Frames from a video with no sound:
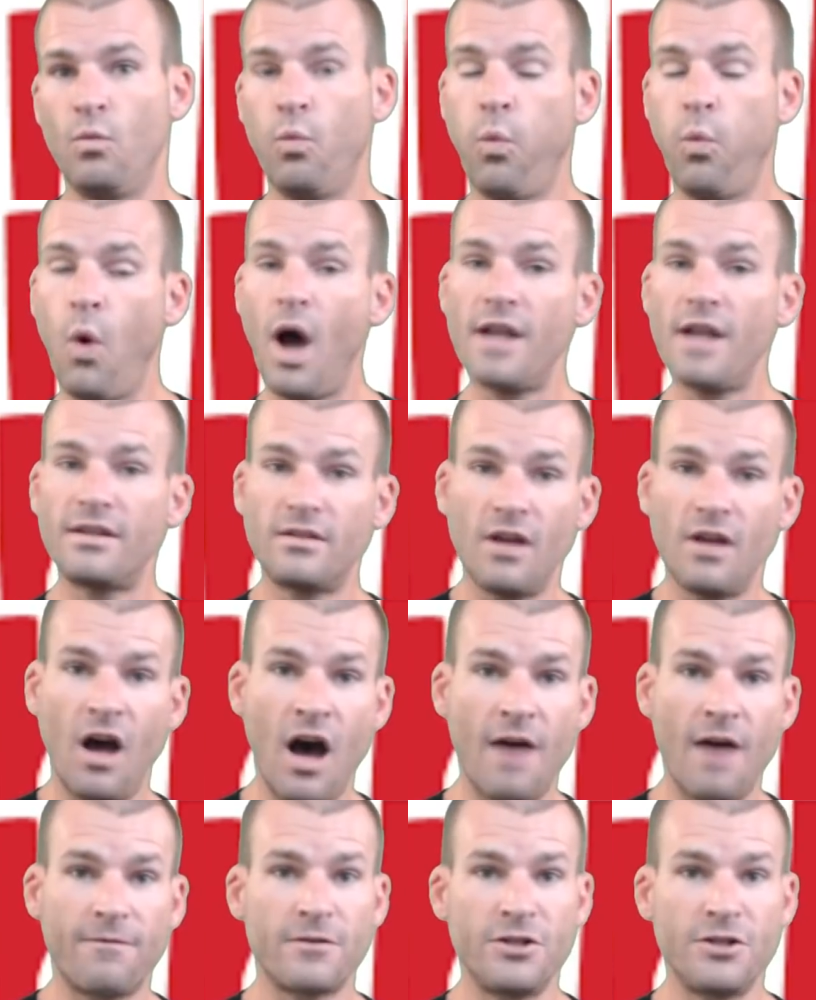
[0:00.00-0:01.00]
what
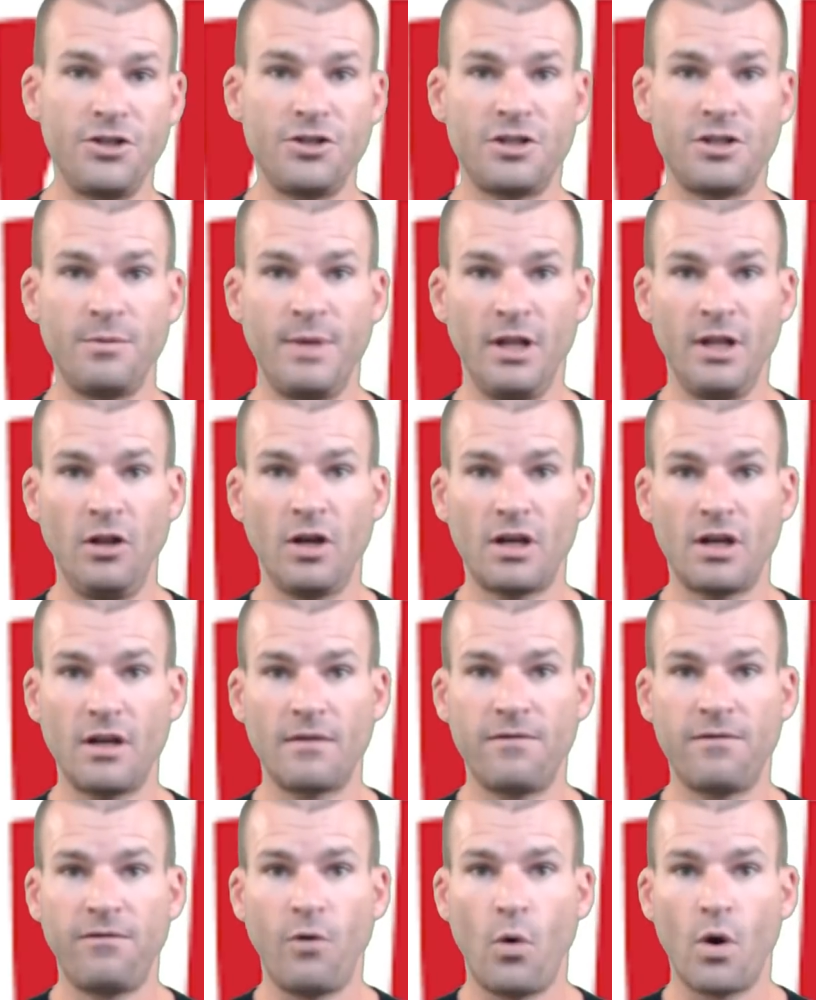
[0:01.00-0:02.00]
offers you should be
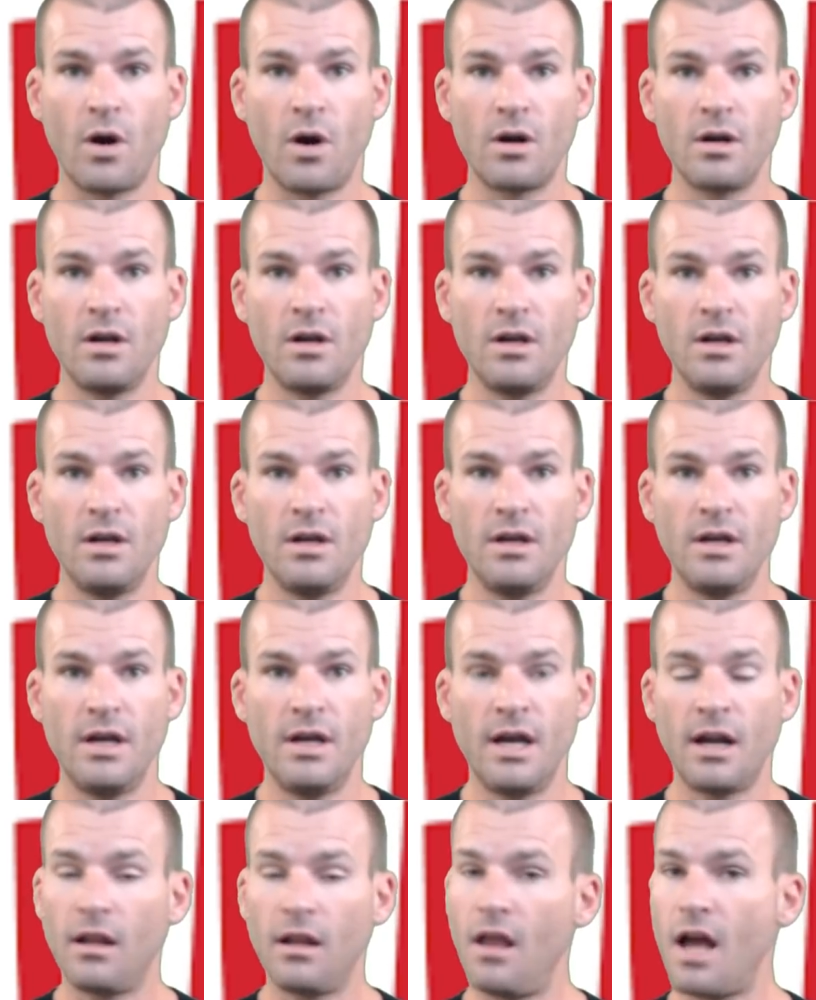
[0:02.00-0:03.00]
looking for,
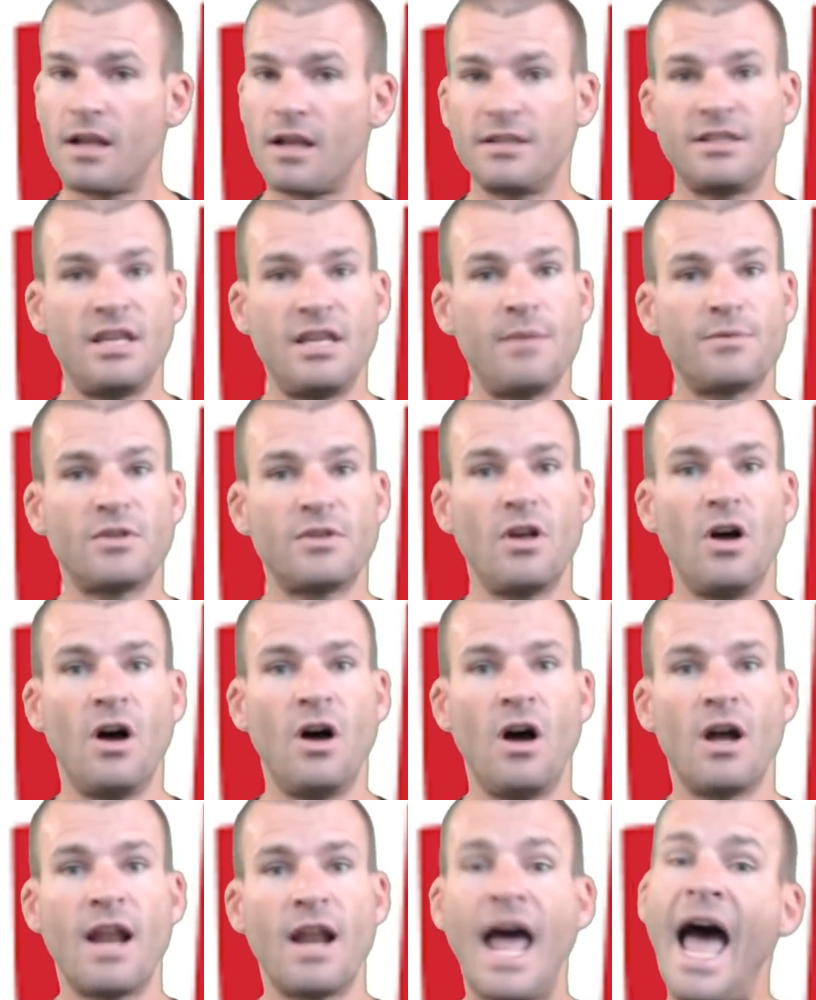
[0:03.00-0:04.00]
and a lot of tips
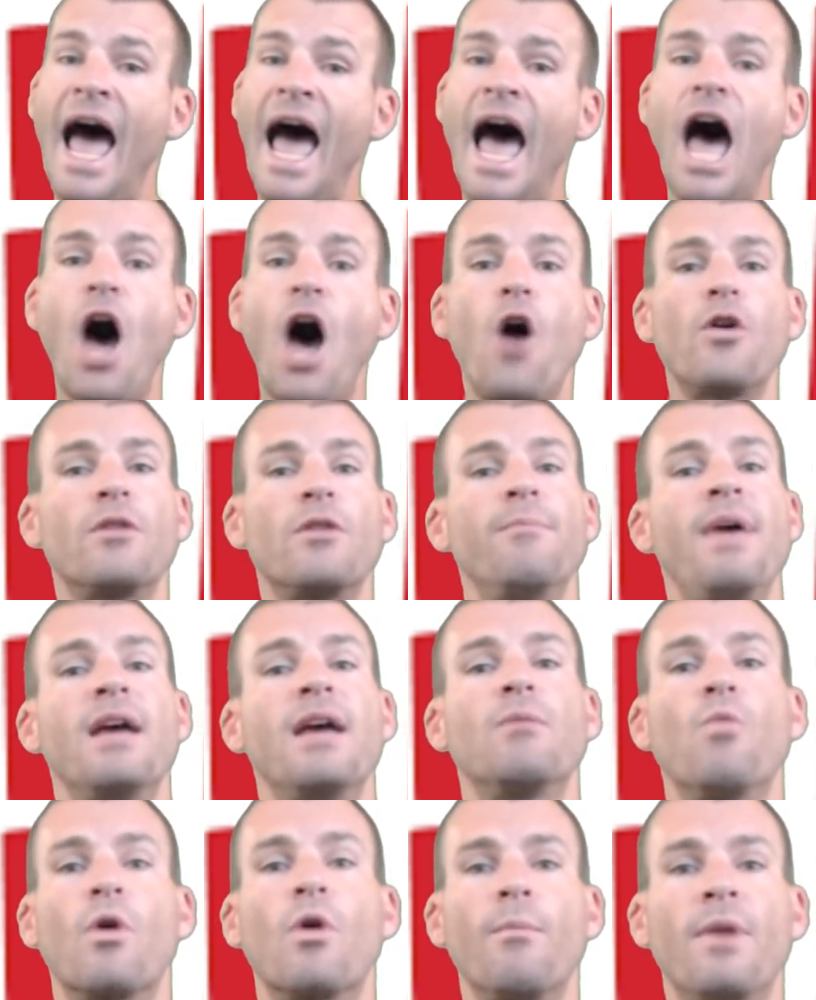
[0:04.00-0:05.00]
on how to
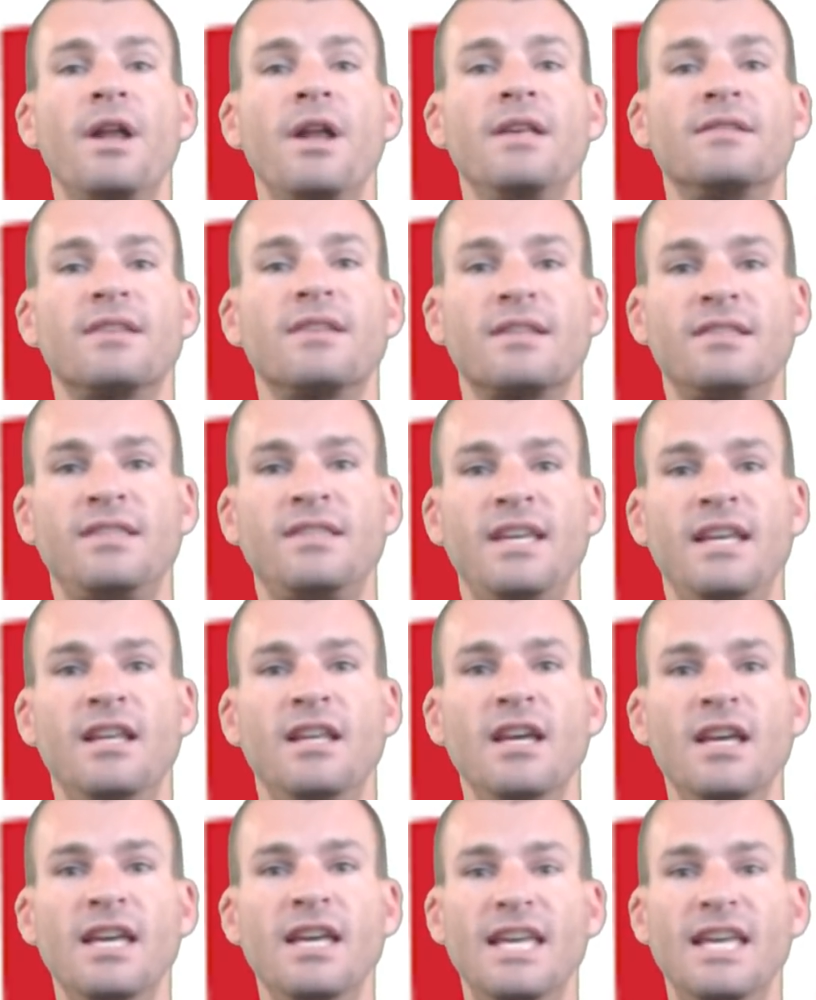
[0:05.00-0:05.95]
make more money succeed,